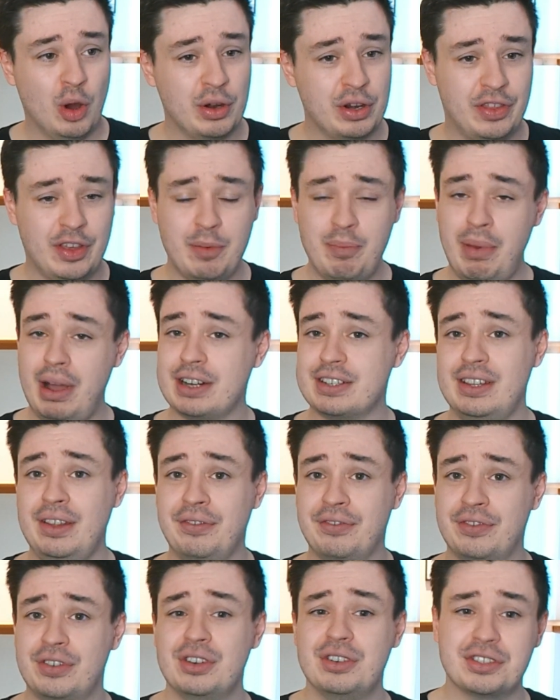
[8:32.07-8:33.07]
And you think back to
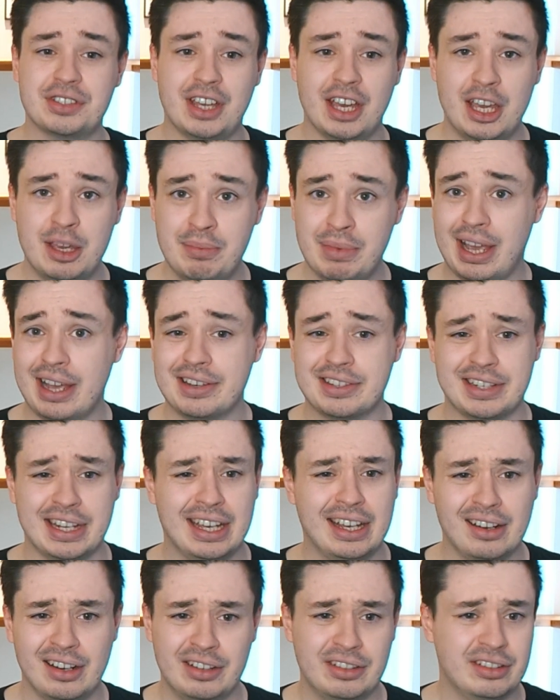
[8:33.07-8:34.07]
that first game against
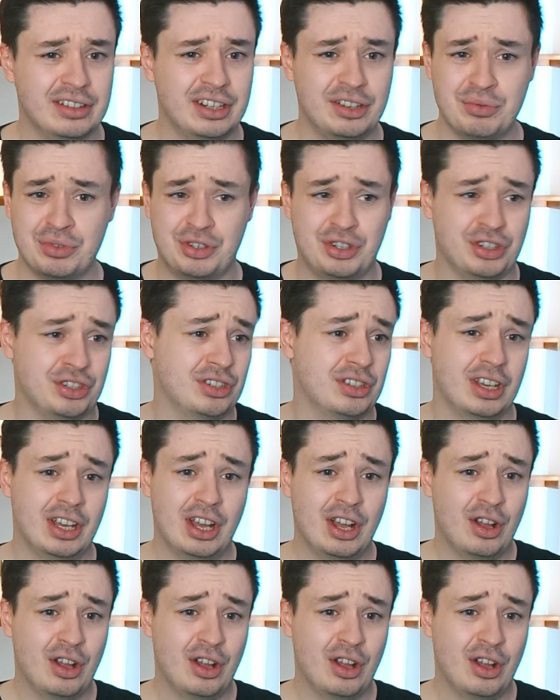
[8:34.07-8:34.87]
England, and it was just